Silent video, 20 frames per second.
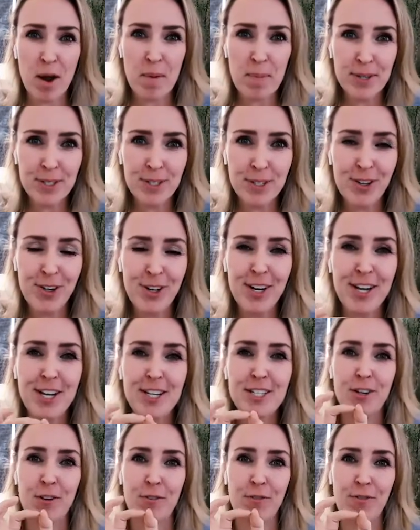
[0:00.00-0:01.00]
opportunity
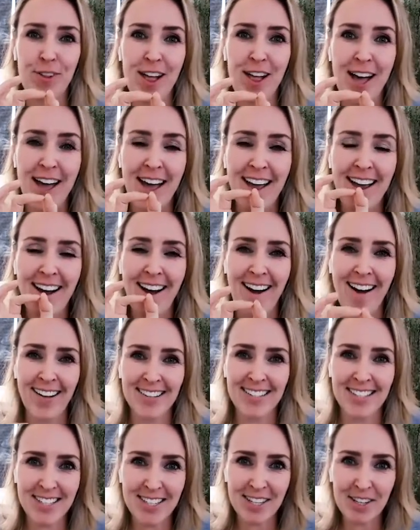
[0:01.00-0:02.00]
to fly on
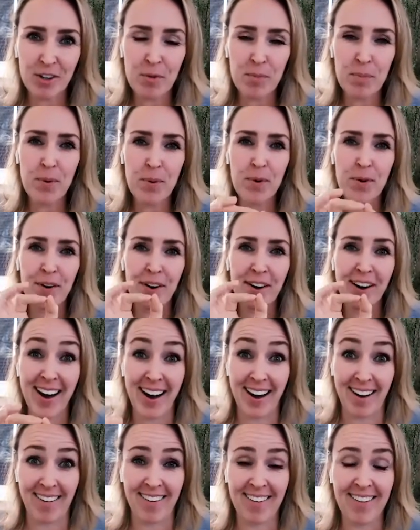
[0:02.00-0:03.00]
Singapore
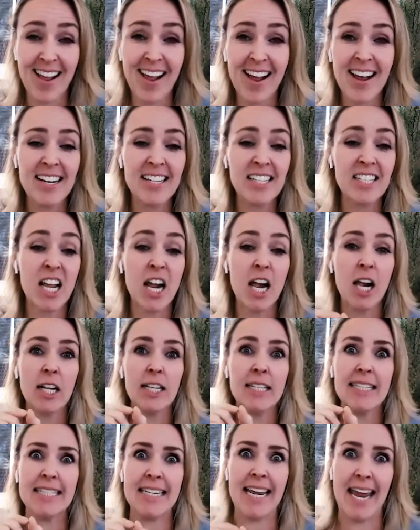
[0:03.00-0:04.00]
Airlines,
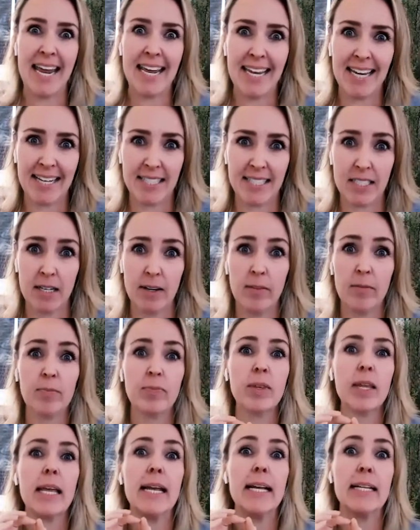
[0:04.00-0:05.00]
take it.
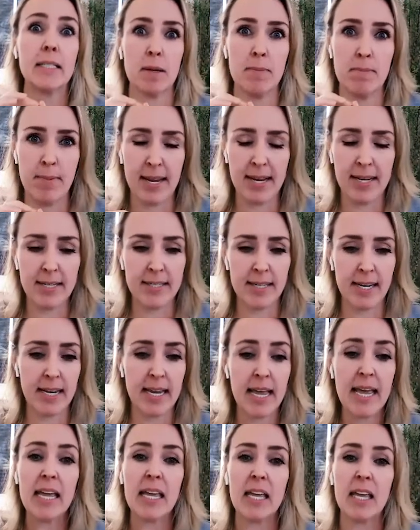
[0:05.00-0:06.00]
It's amazing.
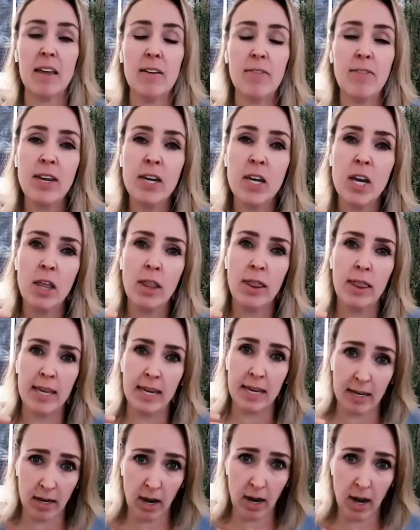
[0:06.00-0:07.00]
Even
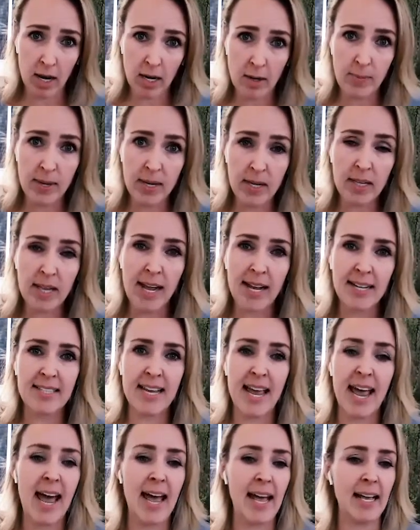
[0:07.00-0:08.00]
the economy class
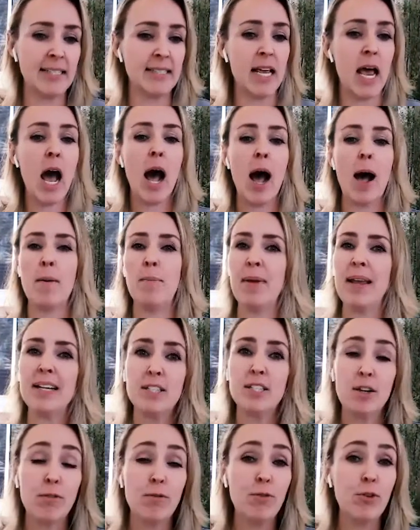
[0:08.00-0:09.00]
has
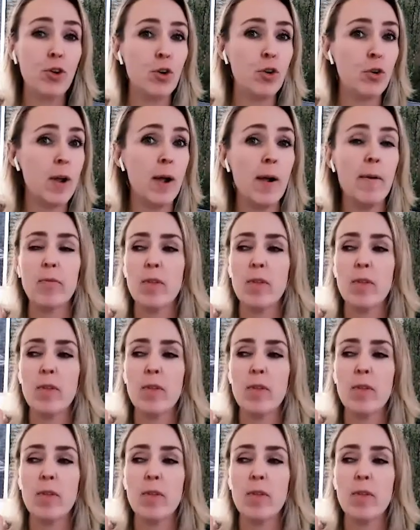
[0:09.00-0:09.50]
amazing food,